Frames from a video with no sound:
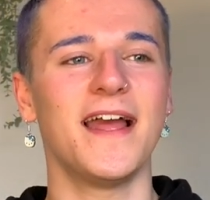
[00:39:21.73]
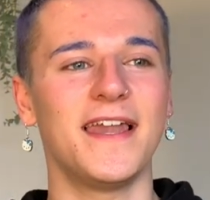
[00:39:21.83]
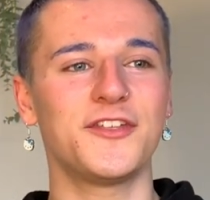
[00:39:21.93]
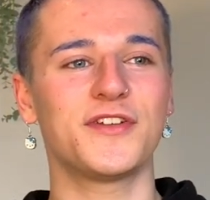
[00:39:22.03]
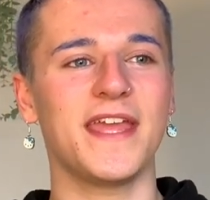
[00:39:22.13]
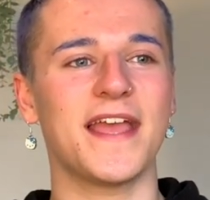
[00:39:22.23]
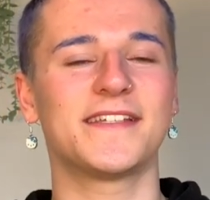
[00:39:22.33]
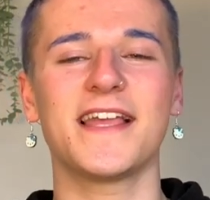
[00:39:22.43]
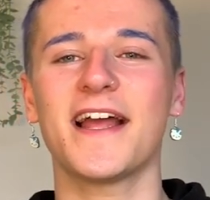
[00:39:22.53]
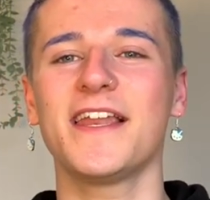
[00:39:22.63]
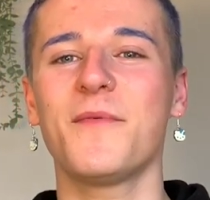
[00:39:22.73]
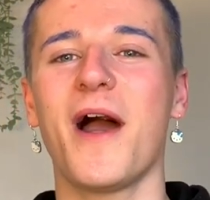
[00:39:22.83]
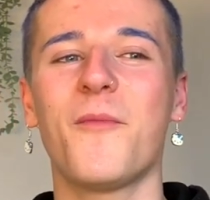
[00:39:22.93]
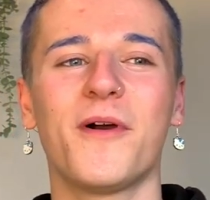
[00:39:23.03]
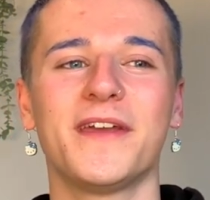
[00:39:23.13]
Literally exactly
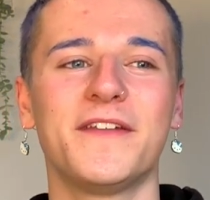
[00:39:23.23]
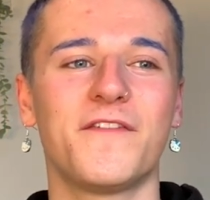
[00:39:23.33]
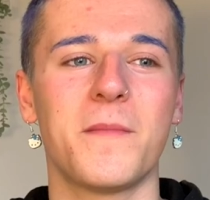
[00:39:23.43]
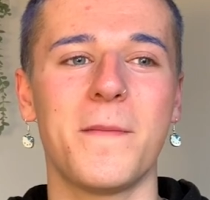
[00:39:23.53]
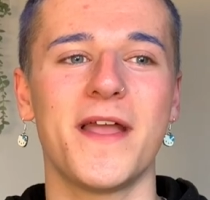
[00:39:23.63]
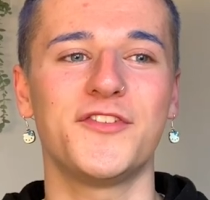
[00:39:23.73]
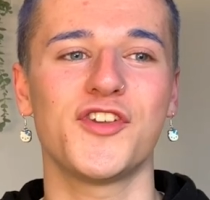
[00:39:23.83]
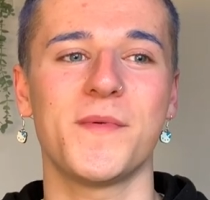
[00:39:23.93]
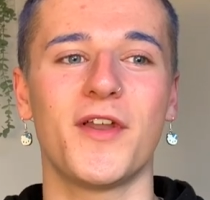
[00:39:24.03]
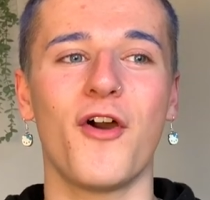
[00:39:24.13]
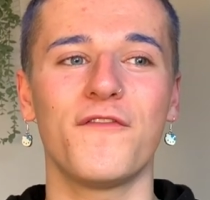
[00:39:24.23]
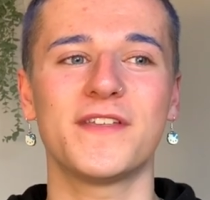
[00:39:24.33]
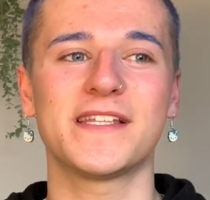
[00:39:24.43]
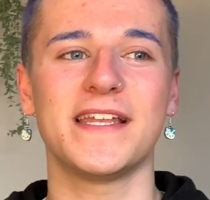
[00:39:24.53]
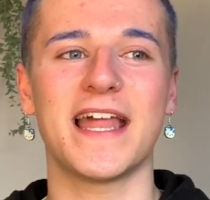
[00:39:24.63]
what I wanted for my bedroom, and
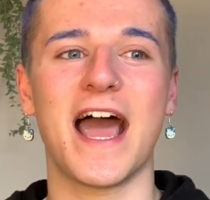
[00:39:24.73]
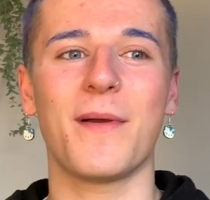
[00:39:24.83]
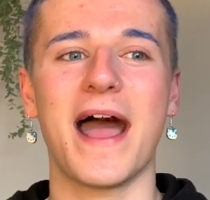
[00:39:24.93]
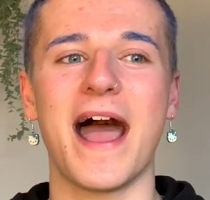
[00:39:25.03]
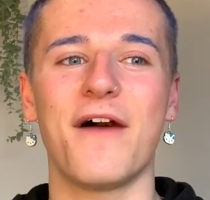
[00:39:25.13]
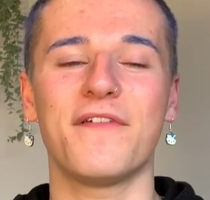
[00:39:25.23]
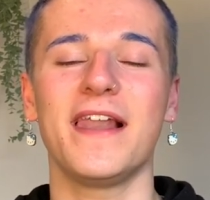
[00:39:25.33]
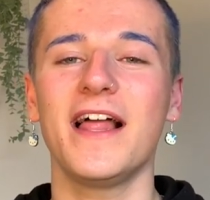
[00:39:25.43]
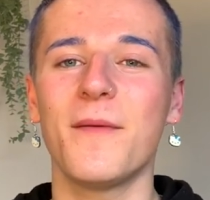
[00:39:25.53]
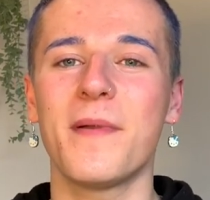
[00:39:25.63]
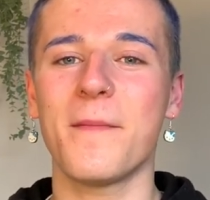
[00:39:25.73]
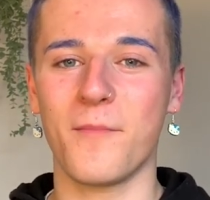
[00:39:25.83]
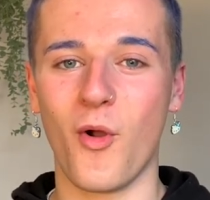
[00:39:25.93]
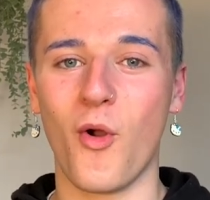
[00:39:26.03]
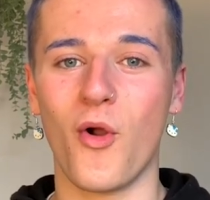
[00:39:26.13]
obviously now I have a little bit
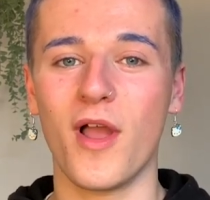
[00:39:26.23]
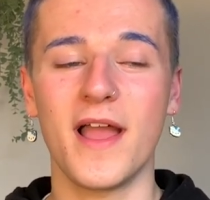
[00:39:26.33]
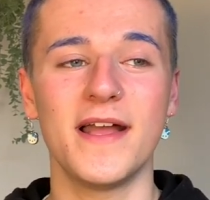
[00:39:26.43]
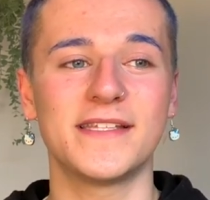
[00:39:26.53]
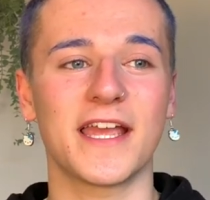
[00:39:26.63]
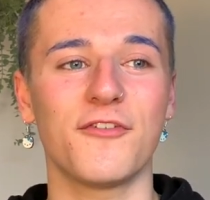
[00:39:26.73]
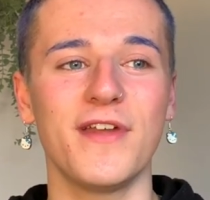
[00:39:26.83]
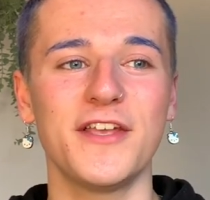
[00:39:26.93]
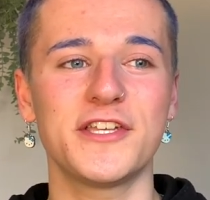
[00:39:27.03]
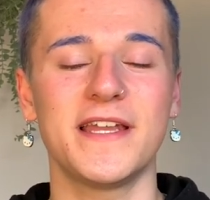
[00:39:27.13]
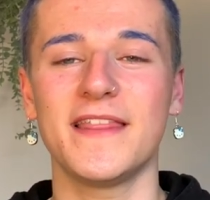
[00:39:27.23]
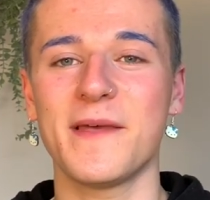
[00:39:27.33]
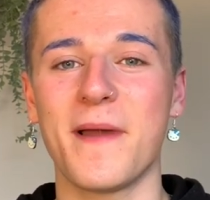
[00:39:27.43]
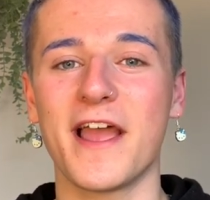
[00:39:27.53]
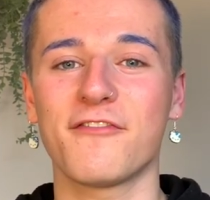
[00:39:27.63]
more decoration in
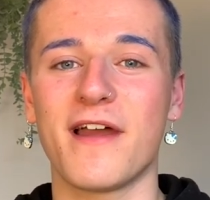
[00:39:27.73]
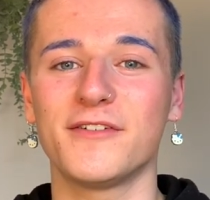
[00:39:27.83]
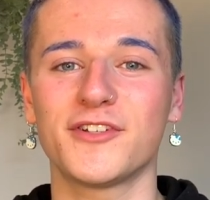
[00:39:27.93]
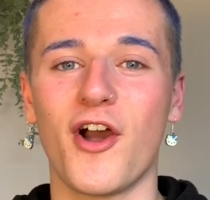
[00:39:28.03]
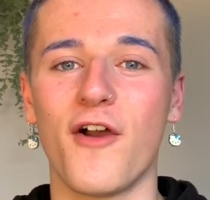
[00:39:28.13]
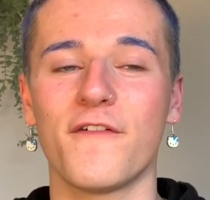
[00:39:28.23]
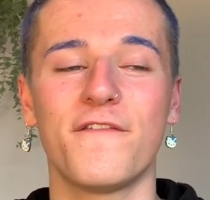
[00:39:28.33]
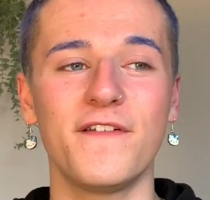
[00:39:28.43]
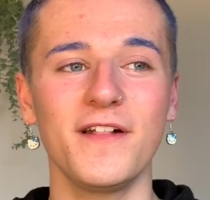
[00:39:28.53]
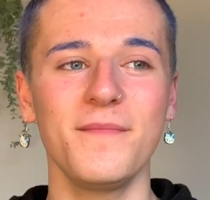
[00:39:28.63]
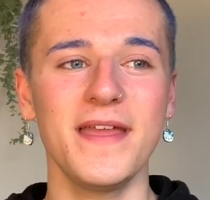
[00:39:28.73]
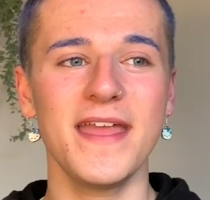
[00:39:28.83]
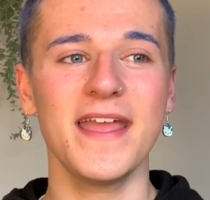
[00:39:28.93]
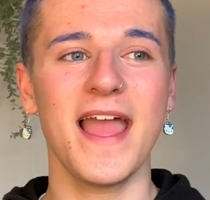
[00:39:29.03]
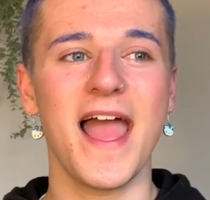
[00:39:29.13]
the background of
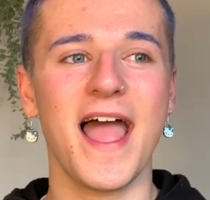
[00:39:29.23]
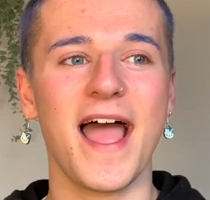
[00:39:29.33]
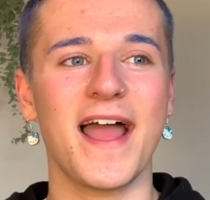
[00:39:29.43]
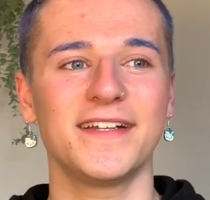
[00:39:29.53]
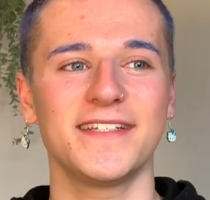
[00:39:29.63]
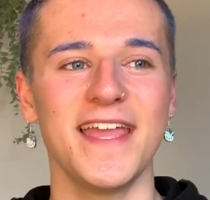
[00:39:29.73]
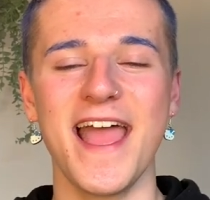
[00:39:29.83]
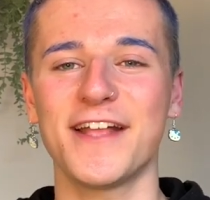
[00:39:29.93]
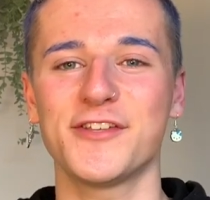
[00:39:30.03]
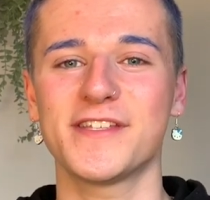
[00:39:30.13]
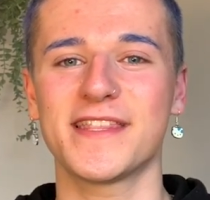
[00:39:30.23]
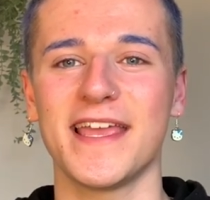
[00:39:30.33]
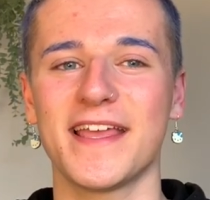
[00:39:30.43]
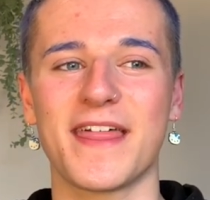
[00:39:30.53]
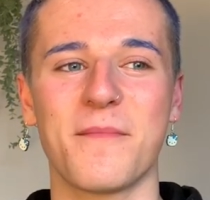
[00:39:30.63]
filming. And yeah, I just
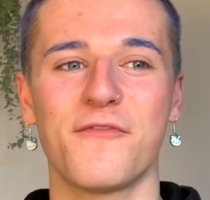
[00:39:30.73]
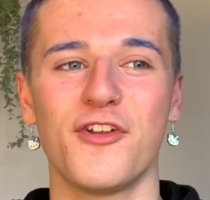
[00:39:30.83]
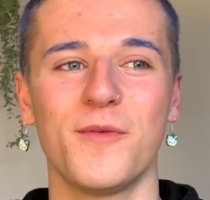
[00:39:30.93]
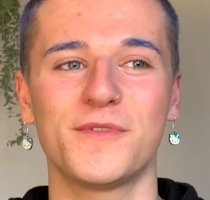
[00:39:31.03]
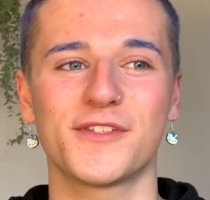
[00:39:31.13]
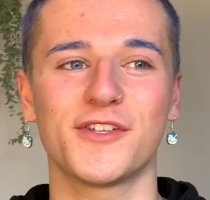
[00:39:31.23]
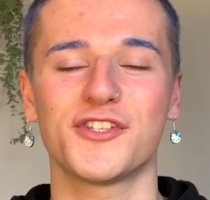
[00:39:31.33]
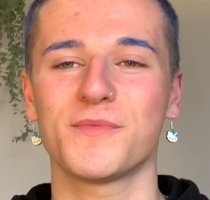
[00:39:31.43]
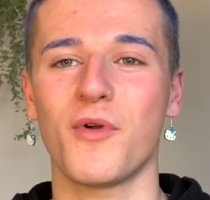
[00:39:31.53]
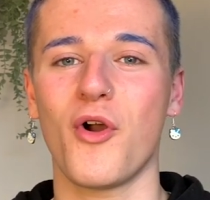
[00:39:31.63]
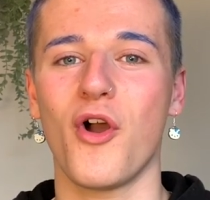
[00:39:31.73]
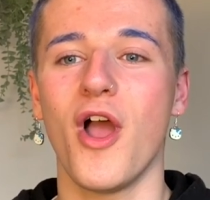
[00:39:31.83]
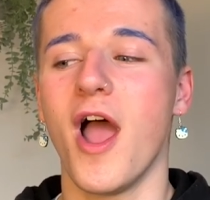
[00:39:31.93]
think that my room's such more